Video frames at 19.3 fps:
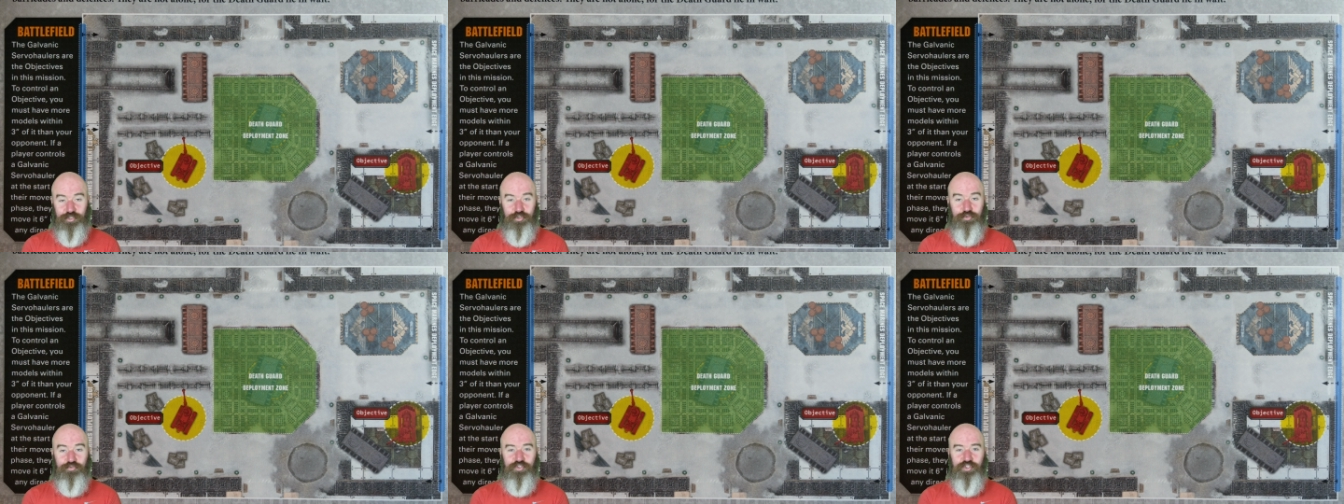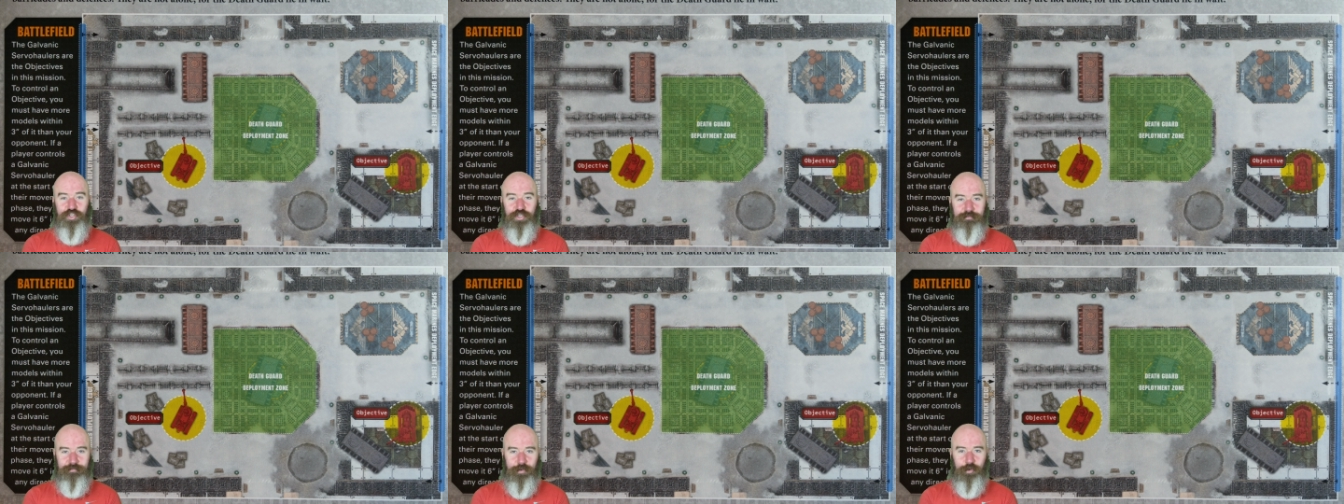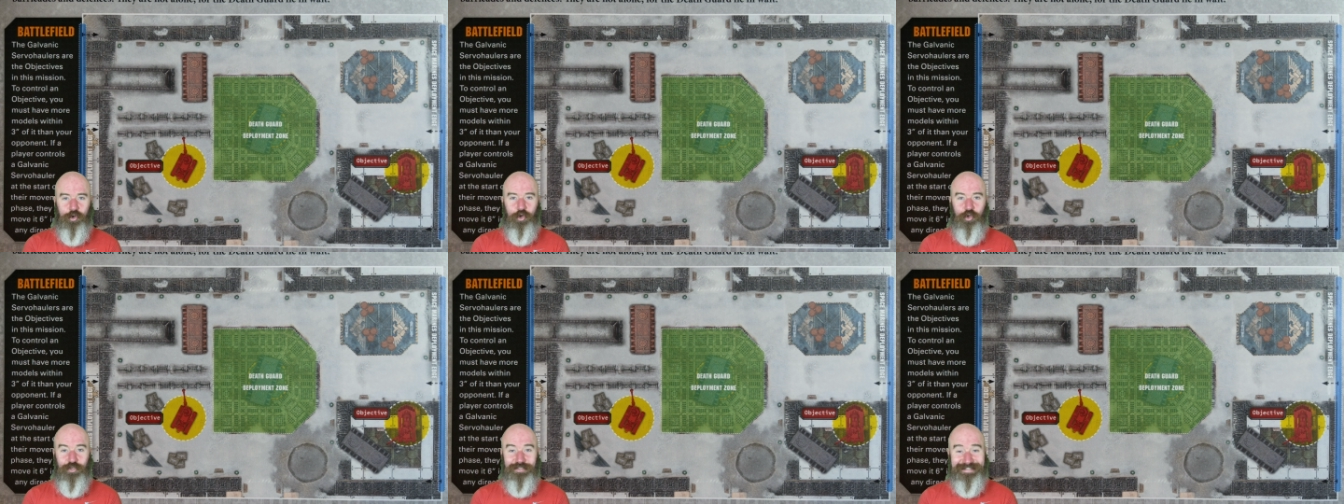servo
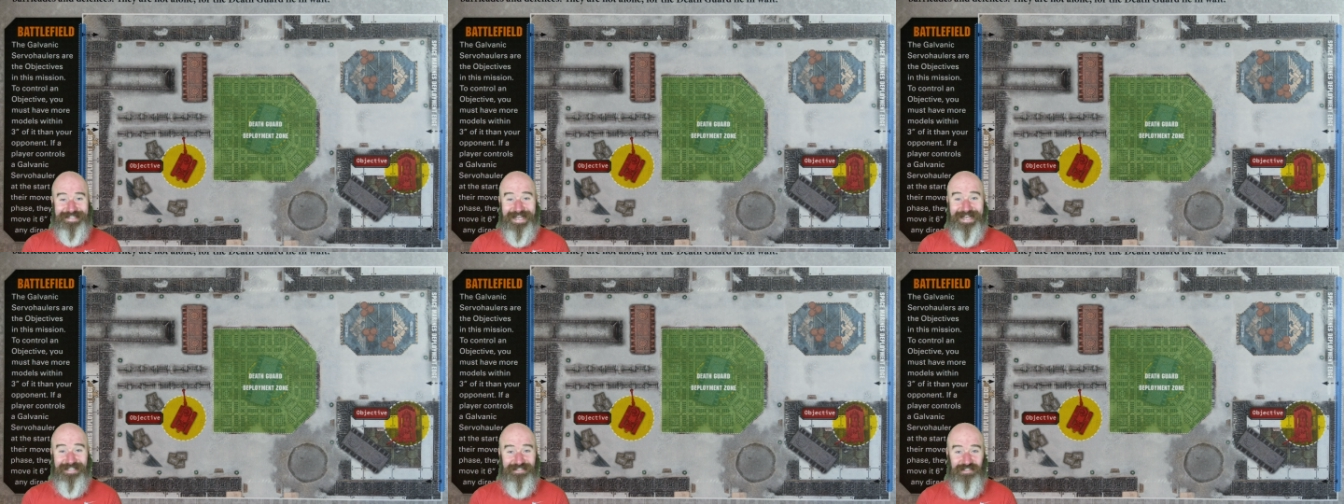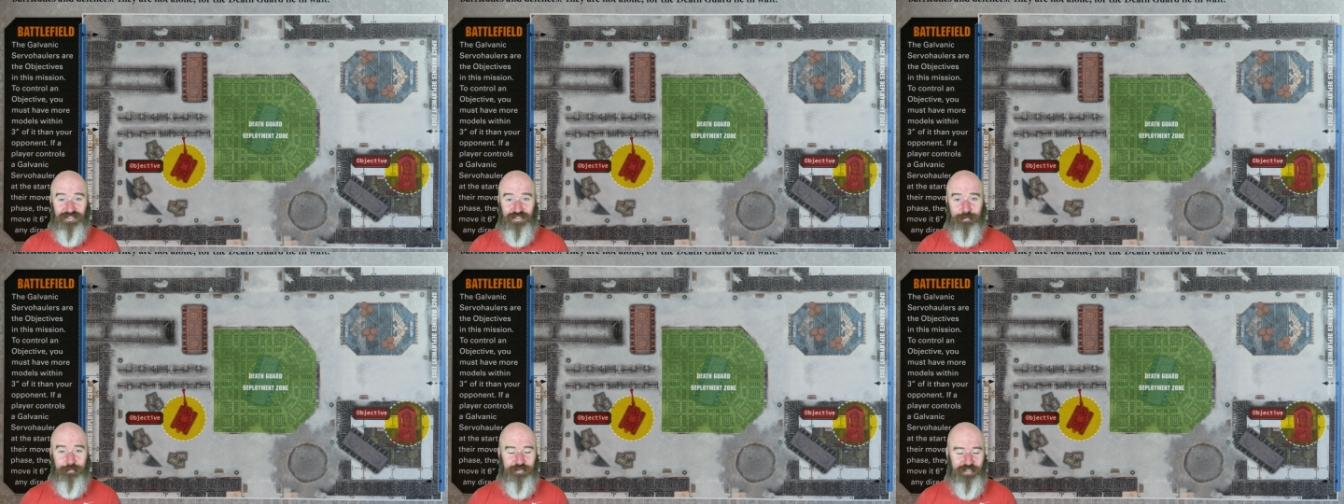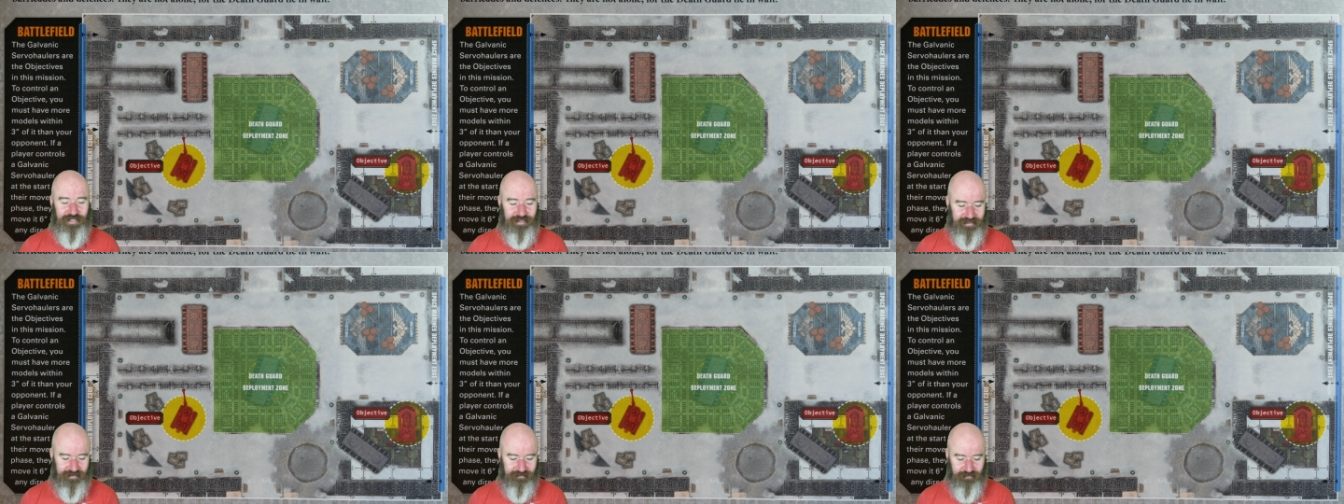haulers act as
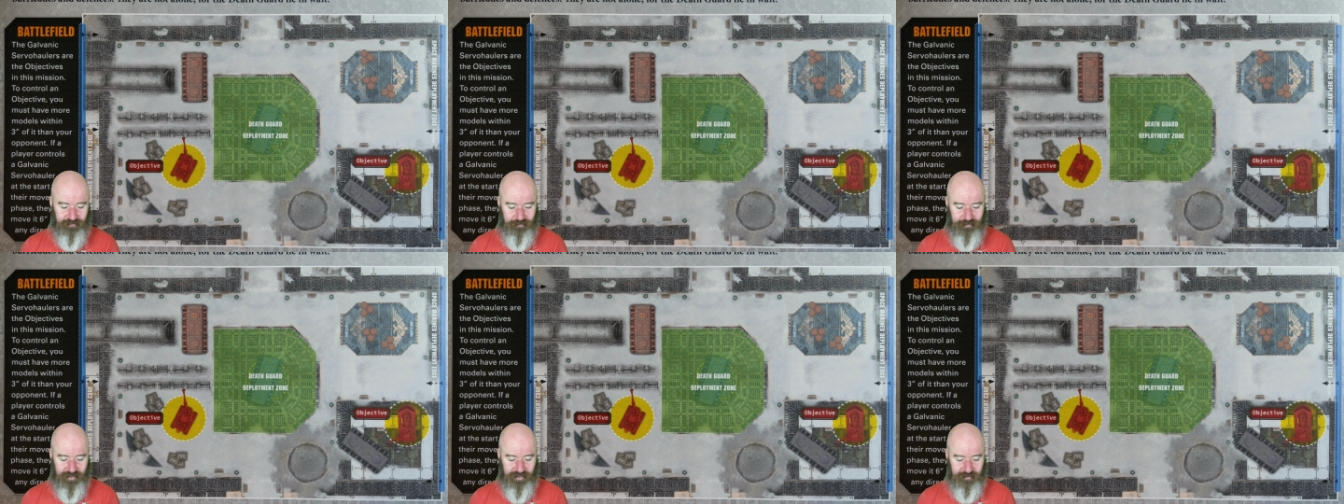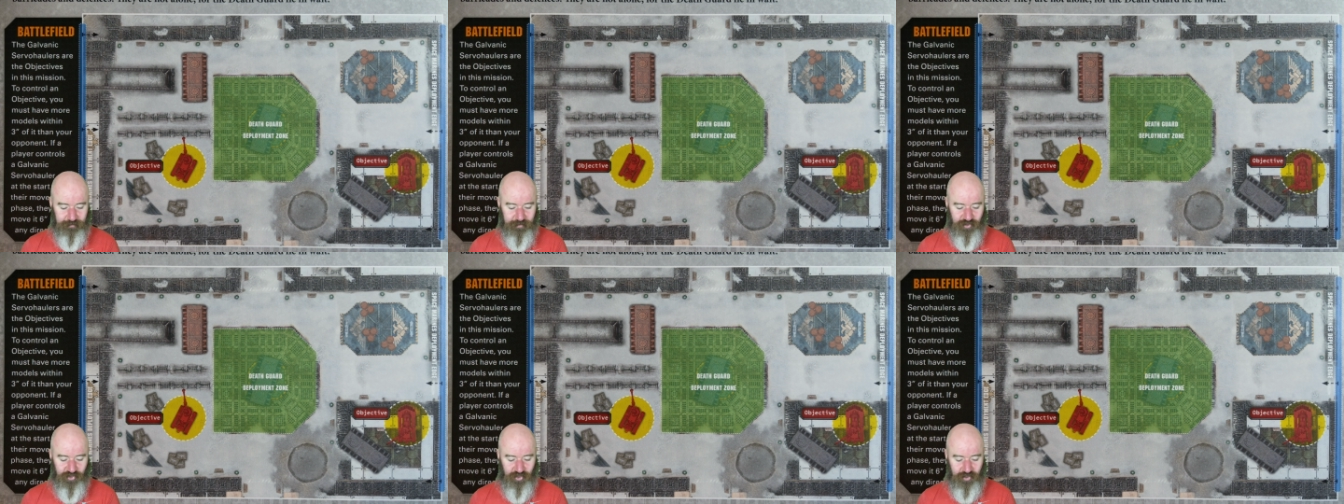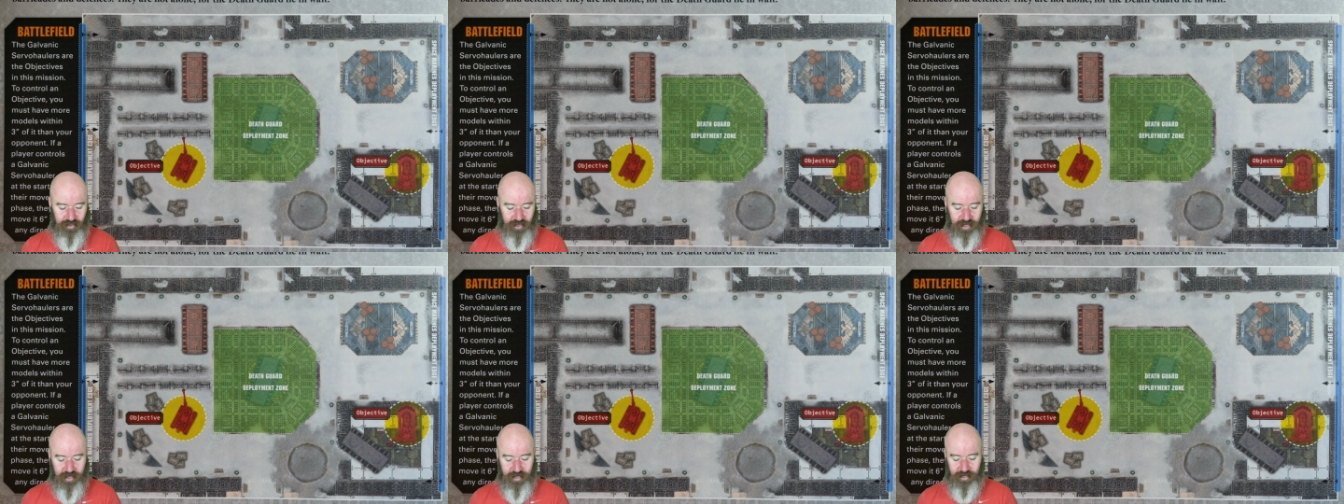objectives for this mission.